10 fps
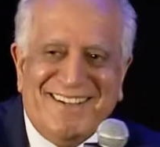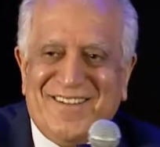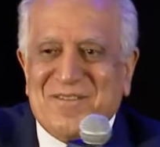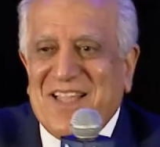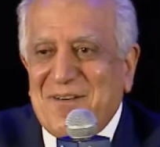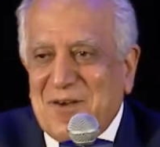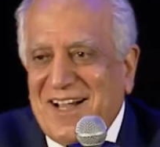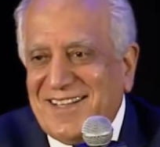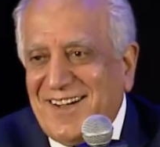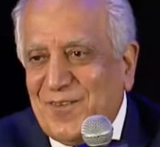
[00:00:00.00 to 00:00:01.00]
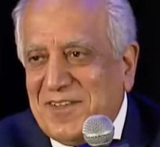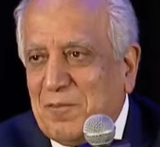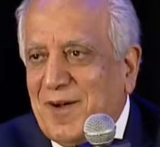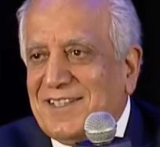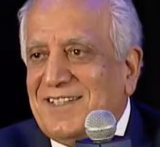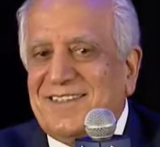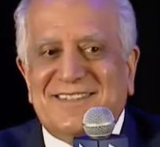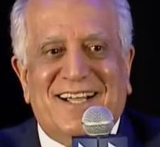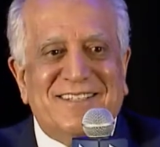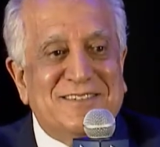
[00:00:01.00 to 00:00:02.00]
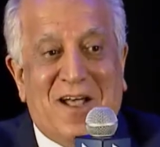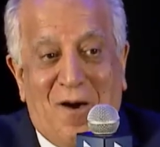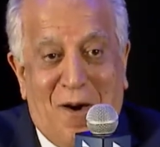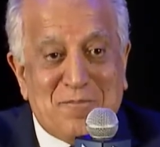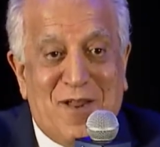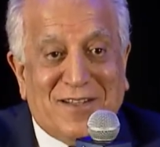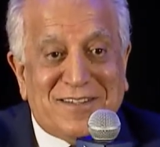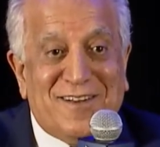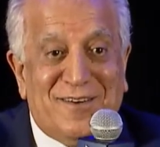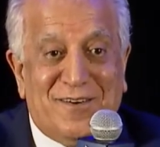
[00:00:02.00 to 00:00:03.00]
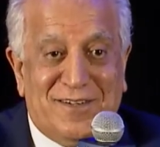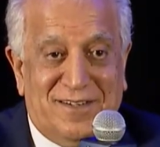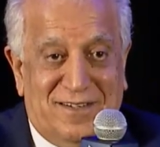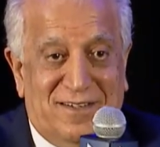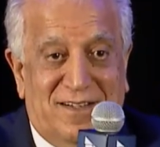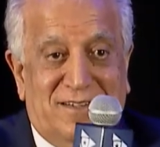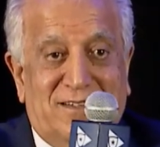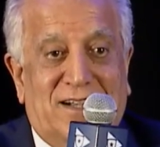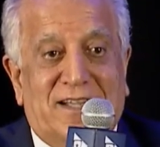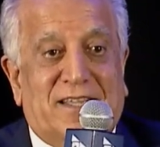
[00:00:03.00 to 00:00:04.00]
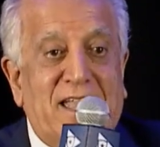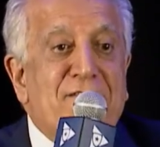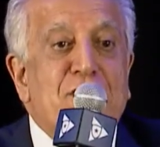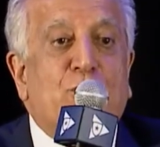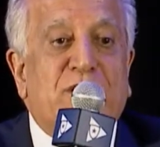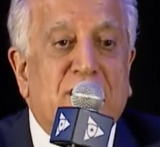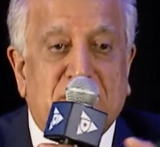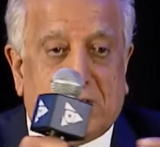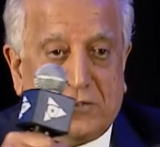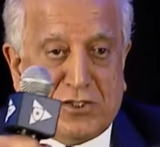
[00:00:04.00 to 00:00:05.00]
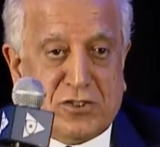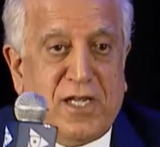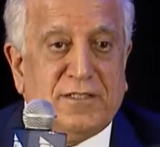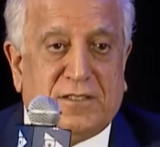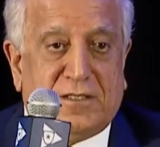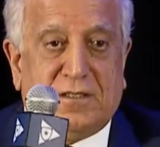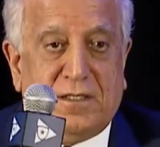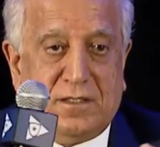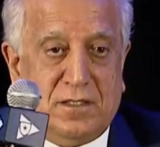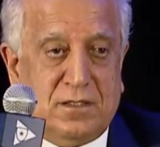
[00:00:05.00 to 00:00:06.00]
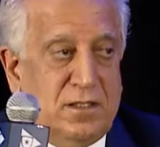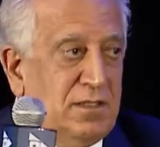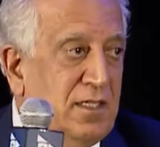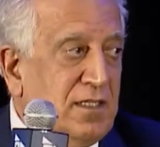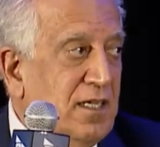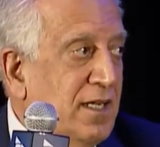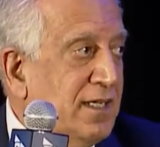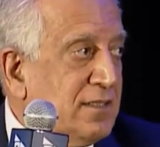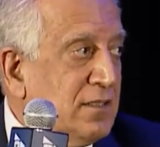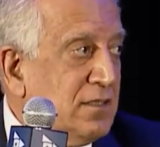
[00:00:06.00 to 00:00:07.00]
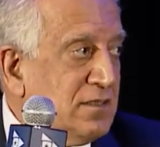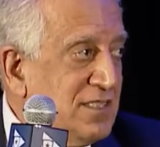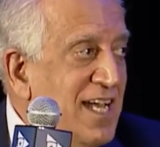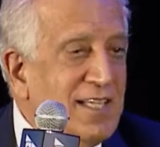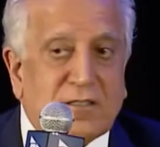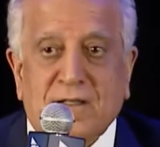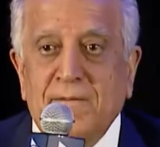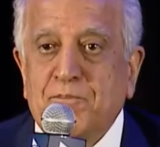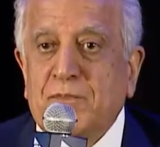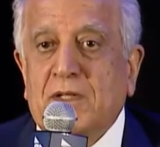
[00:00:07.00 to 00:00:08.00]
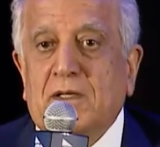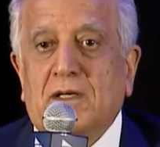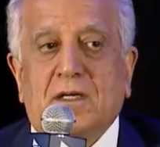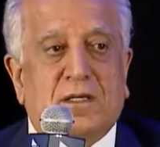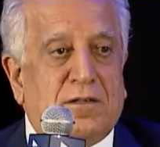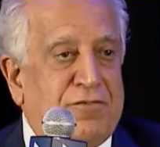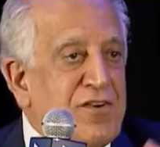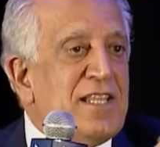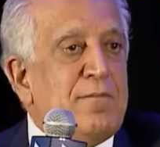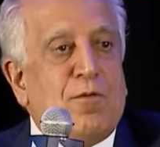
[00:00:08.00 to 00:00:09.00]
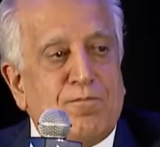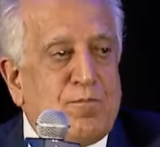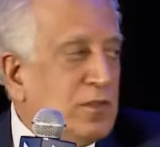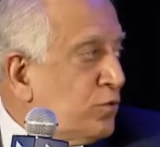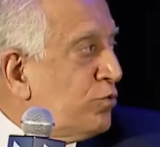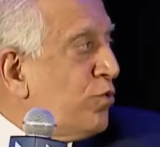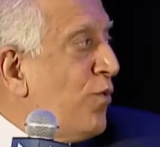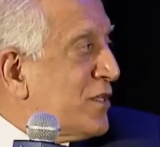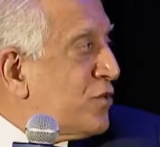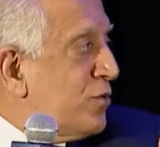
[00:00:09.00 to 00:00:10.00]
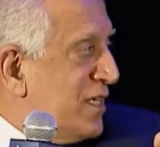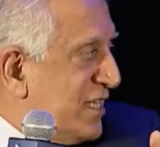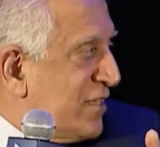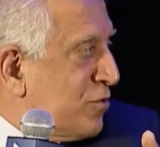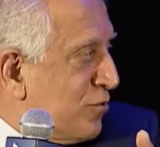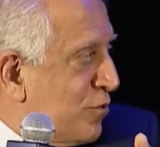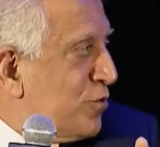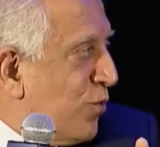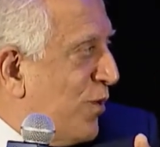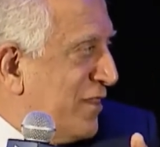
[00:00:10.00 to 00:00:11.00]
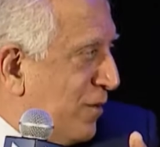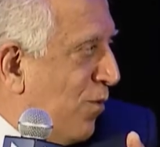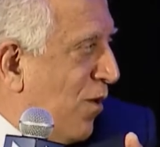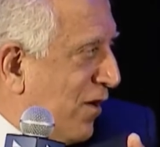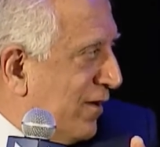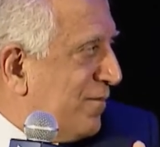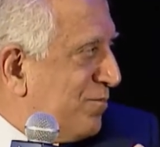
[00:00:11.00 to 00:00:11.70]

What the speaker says: that when the president decides, no, I'm not going to, I give you within constraints that he had set, freedom to do what you needed to do to win the war.